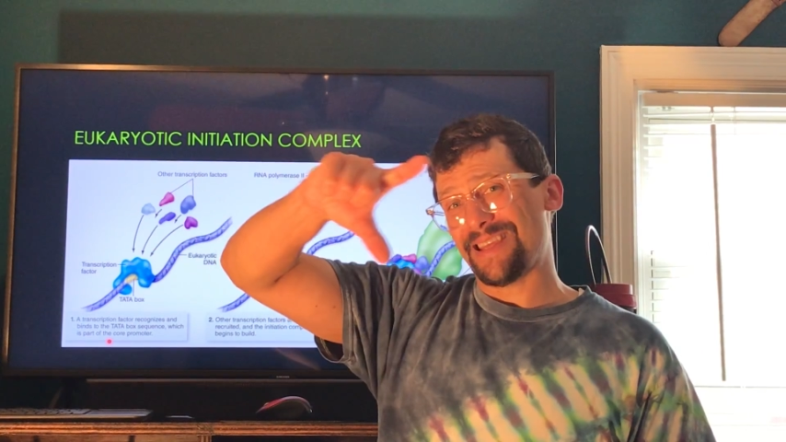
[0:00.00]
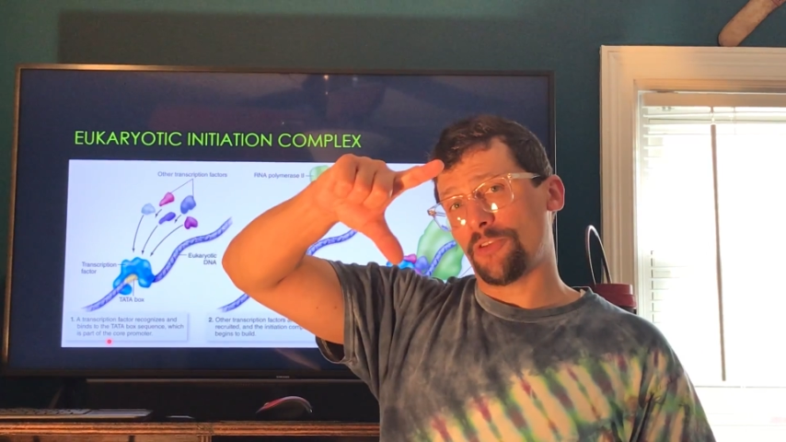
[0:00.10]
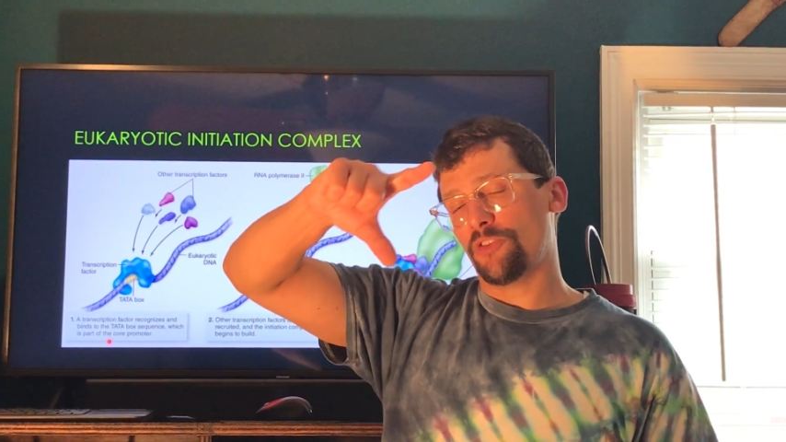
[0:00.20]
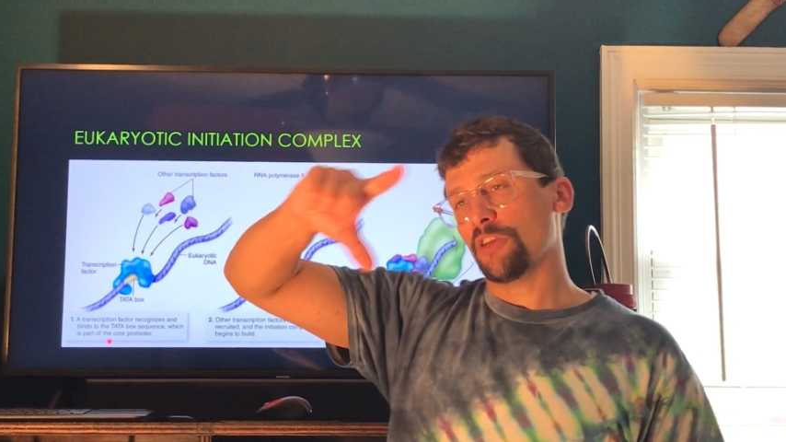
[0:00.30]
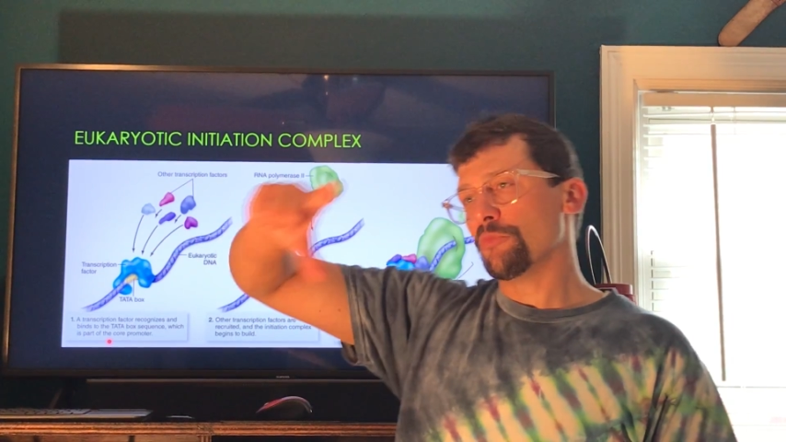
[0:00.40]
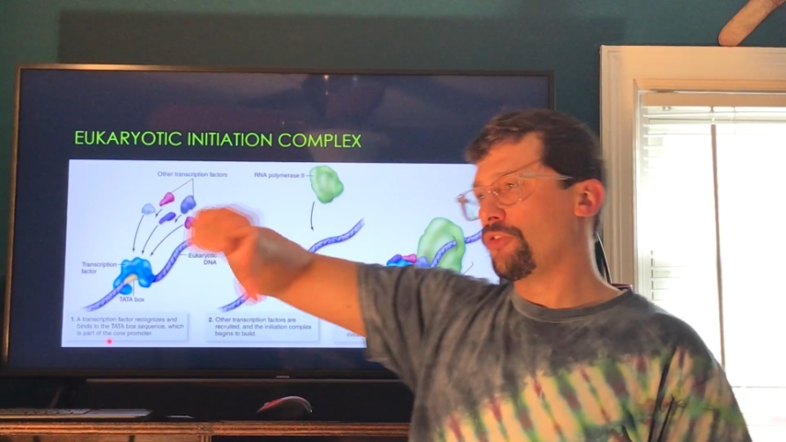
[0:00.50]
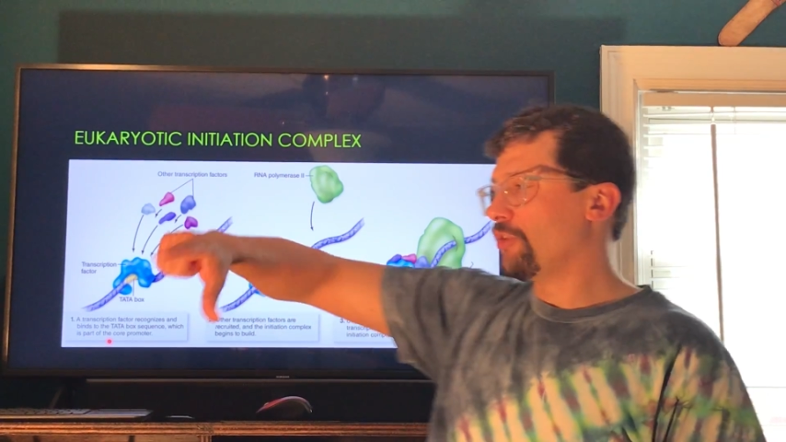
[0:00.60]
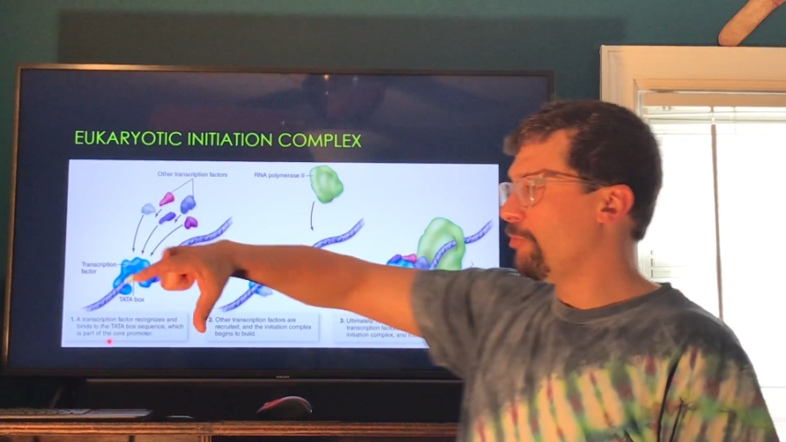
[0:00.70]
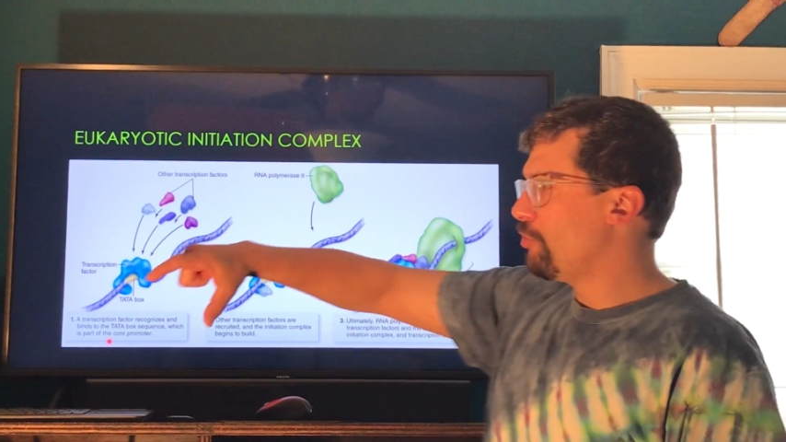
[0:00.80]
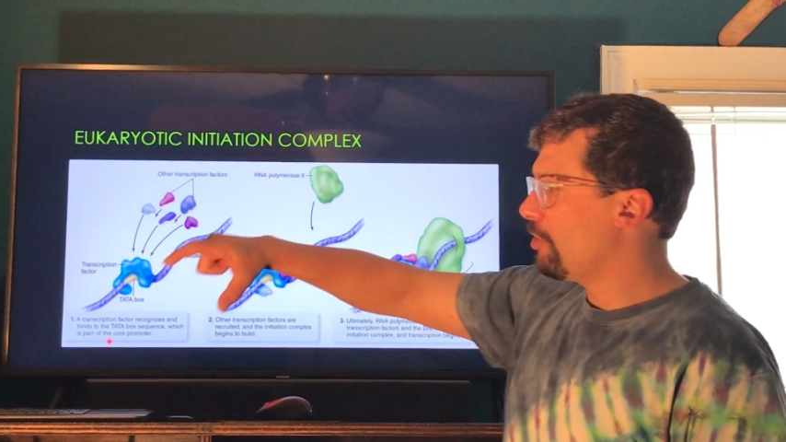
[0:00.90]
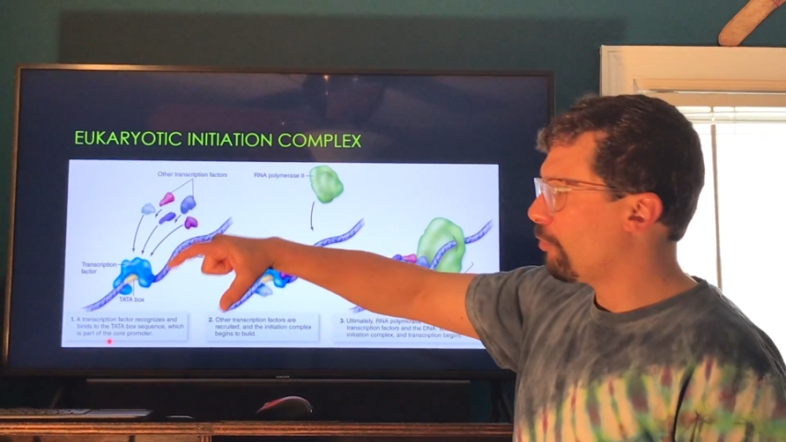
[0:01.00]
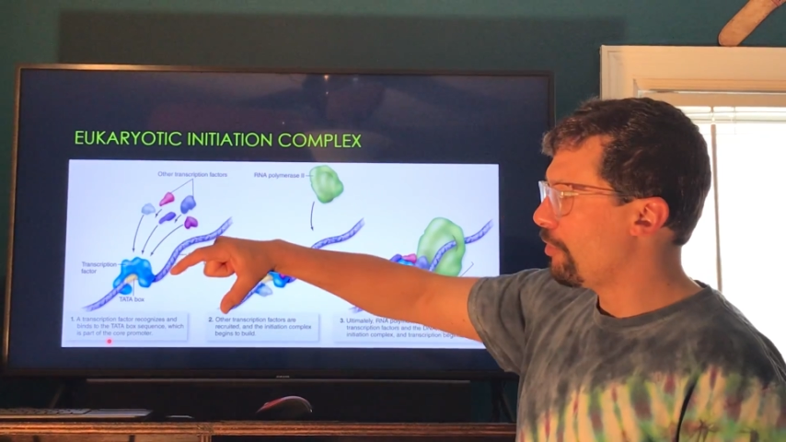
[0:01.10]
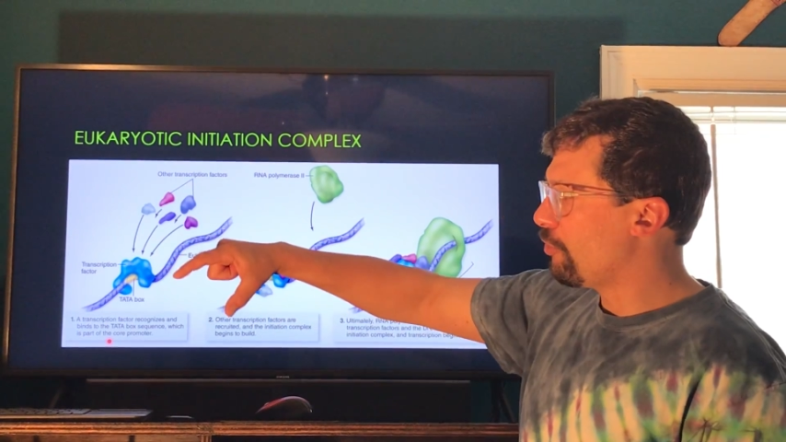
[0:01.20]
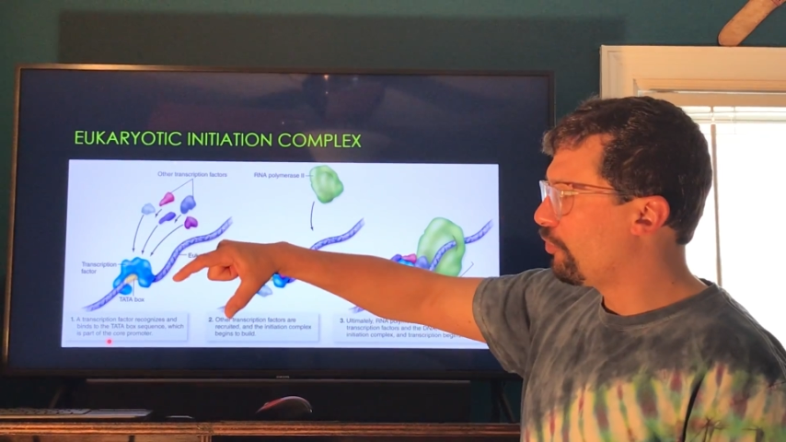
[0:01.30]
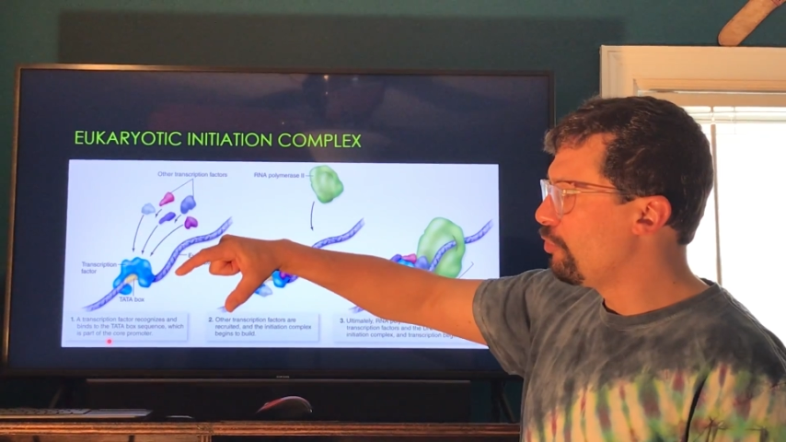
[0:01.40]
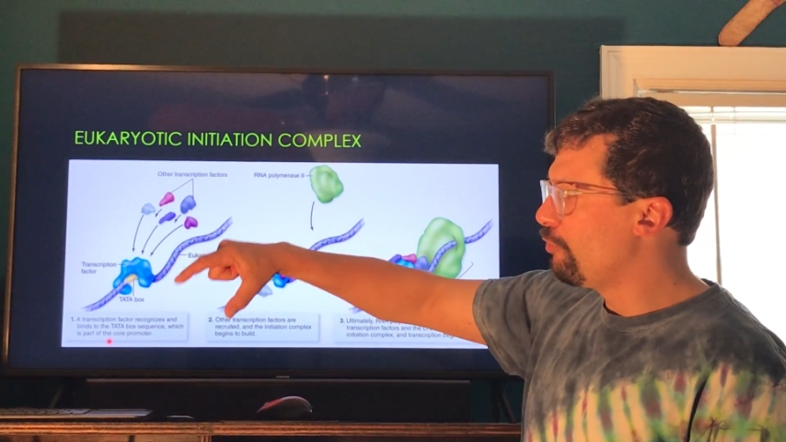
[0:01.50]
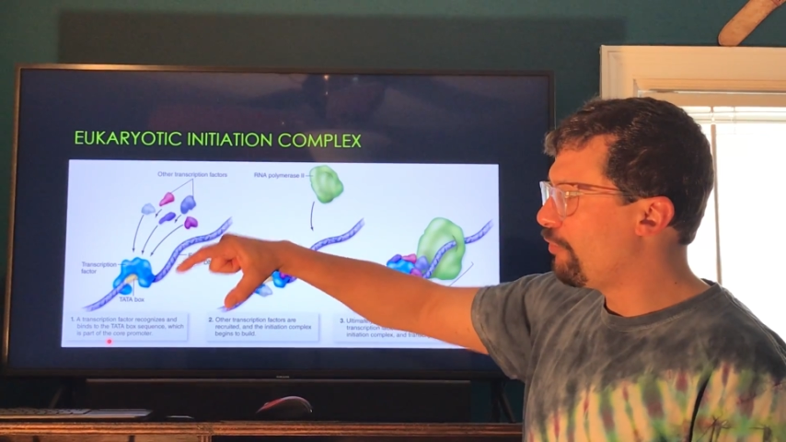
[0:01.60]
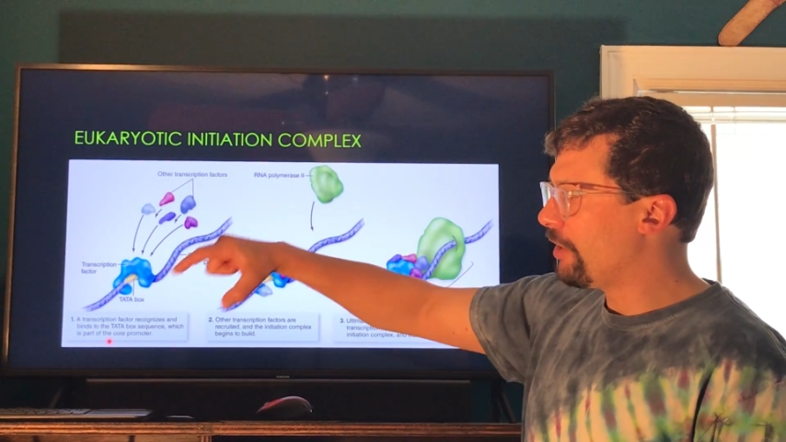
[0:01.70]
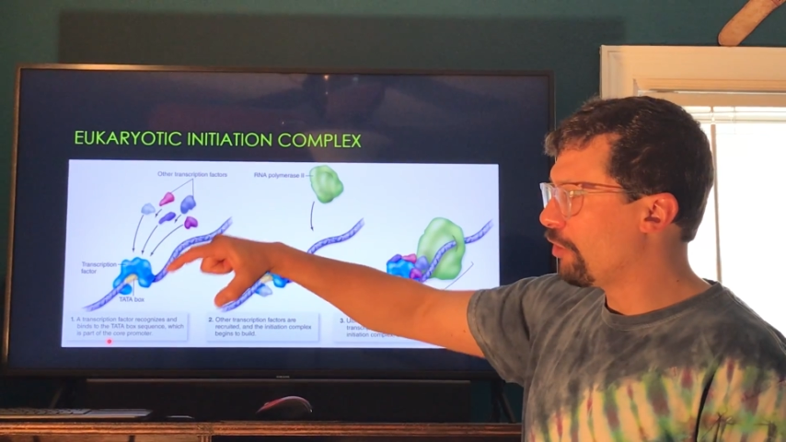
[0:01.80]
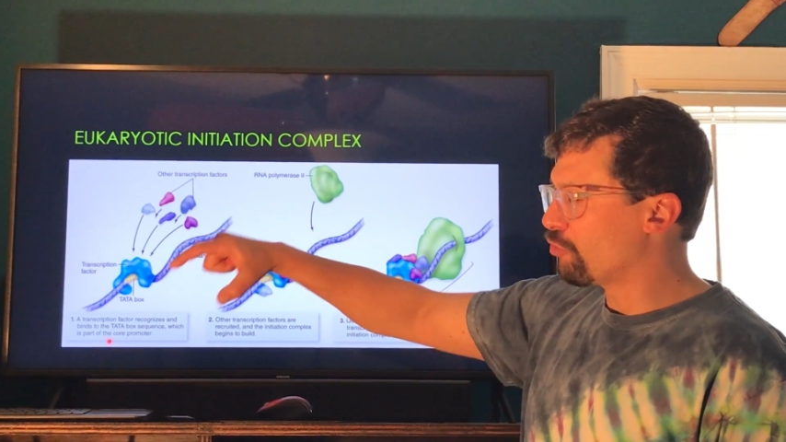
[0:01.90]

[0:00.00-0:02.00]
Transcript: that sigma subunit where those two fingers